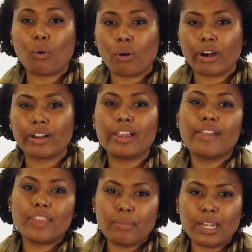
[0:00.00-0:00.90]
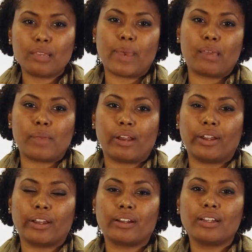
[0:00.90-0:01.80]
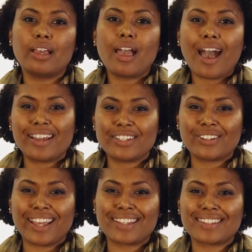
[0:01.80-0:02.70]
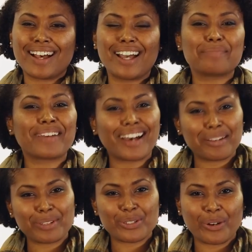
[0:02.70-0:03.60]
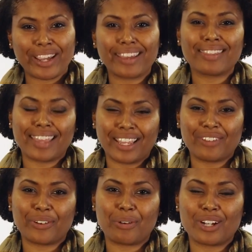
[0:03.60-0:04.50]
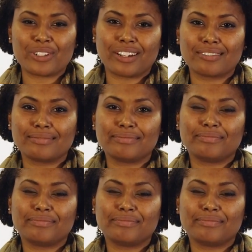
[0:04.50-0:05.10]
or the Mini Pet Barrier. Until next time, I'm Latoya. Thank you for watching.